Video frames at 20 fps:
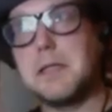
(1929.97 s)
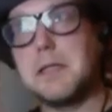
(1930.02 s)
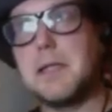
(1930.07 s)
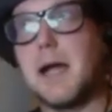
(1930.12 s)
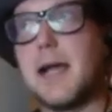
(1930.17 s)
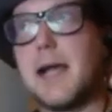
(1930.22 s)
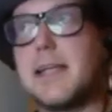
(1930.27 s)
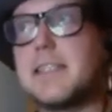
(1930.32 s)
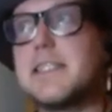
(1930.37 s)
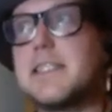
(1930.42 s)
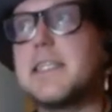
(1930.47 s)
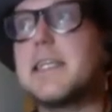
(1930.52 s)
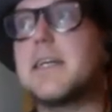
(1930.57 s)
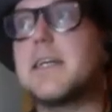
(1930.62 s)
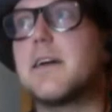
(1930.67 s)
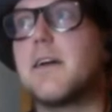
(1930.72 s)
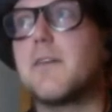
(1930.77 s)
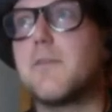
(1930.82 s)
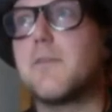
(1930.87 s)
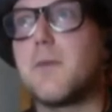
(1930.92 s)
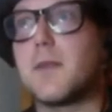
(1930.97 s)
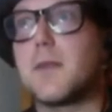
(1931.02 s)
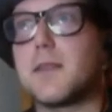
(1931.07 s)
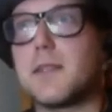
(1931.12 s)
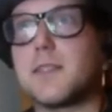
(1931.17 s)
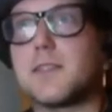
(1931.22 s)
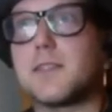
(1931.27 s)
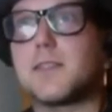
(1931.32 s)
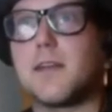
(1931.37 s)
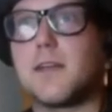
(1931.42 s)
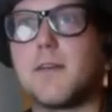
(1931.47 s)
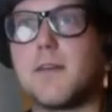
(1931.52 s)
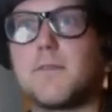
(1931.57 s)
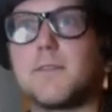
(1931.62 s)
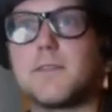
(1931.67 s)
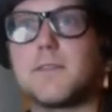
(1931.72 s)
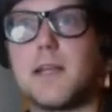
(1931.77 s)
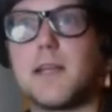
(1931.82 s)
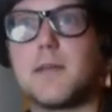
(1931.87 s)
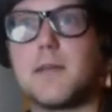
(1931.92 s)
idea of what this stuff
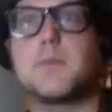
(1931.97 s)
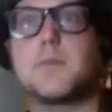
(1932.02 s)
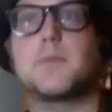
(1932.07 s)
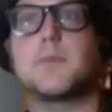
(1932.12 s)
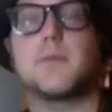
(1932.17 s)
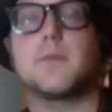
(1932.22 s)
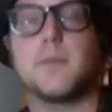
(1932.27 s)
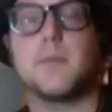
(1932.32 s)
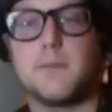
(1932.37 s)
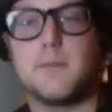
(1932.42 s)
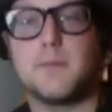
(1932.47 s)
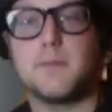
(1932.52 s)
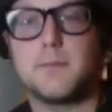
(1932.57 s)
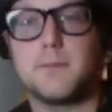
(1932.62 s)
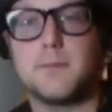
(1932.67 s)
is capable of.